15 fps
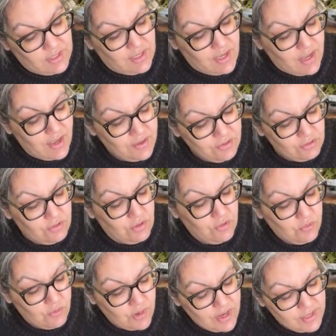Yeah, I don't know
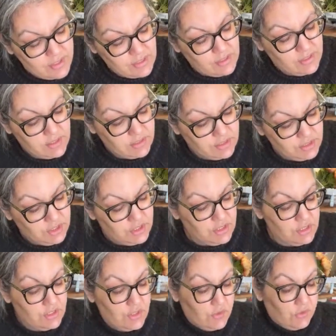why it doesn't
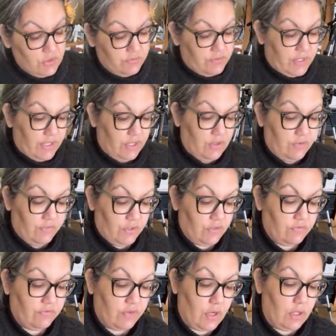just notify you if
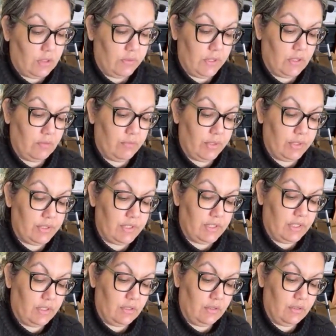you're following the
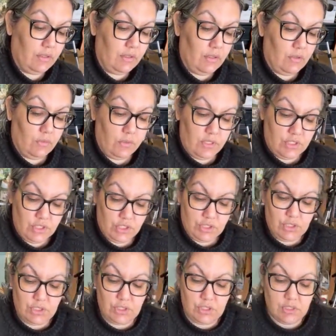person. You know, they
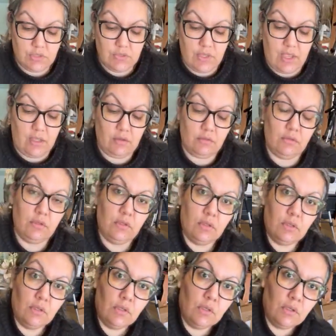should just do that.
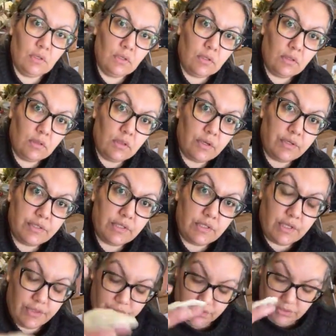There's
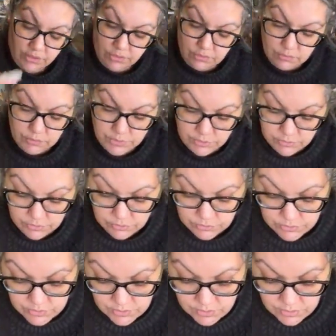another little
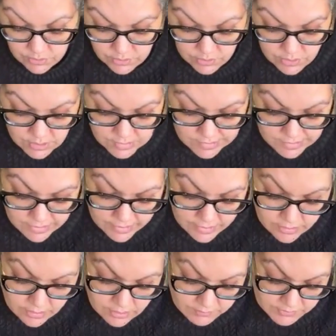rose.
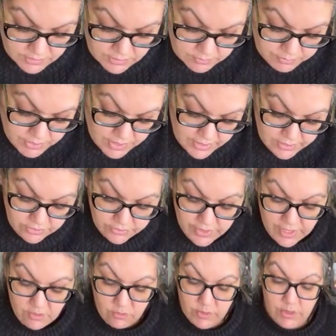And I'm going to pile
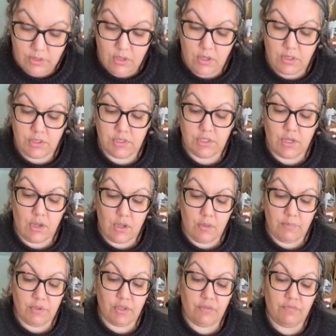that one on
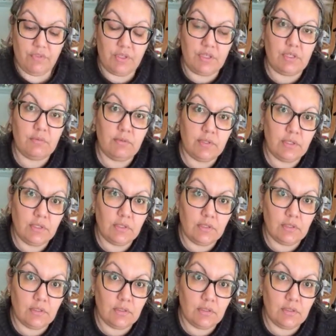top of this one.